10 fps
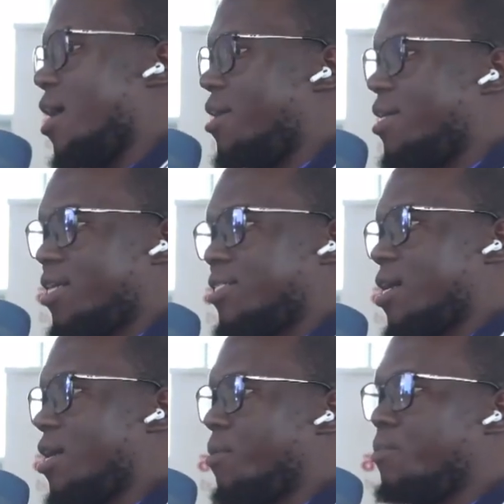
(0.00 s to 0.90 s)

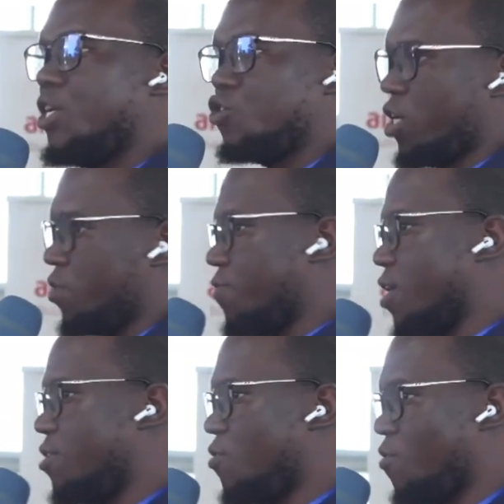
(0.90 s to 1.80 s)
data being
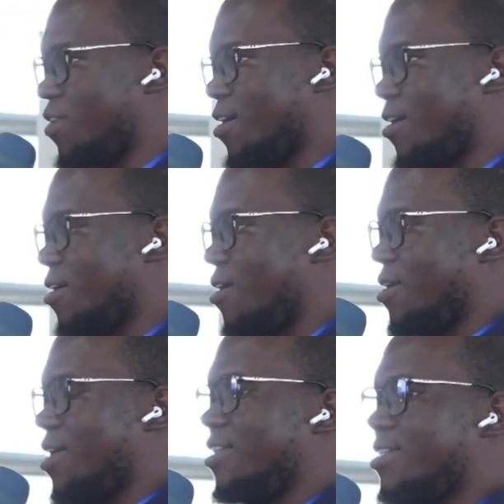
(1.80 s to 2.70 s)
transferred over
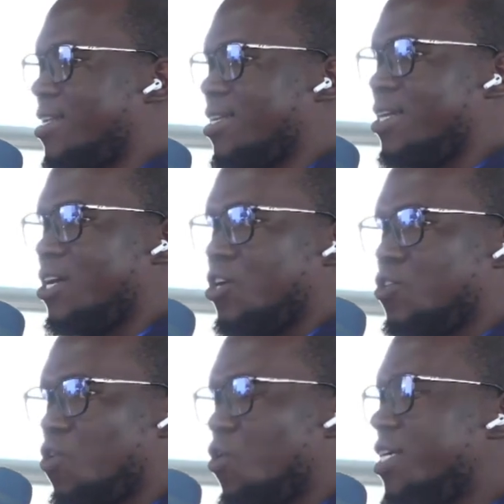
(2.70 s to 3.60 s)
the internet.
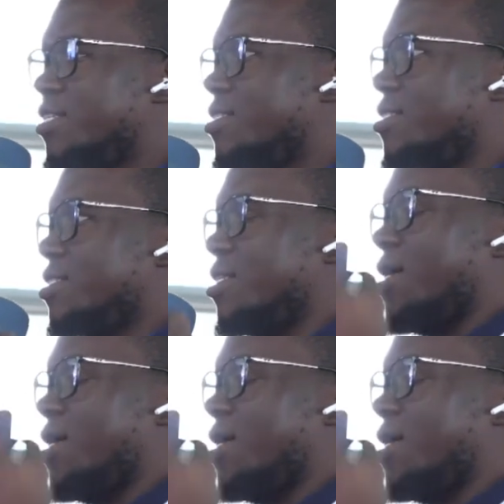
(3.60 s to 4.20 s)
So is